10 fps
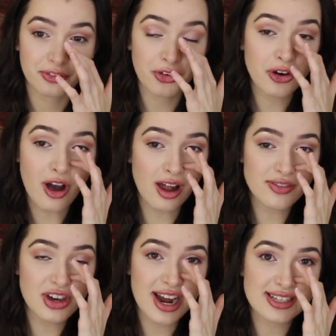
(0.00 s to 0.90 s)
for all
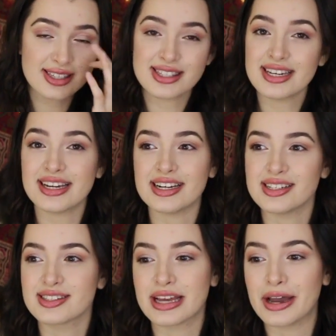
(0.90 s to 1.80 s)
of you guys to see
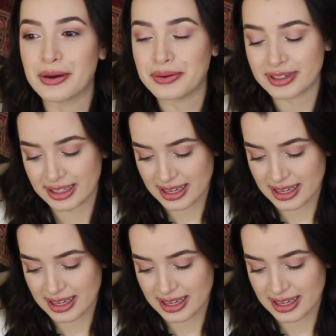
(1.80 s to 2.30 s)
it, so.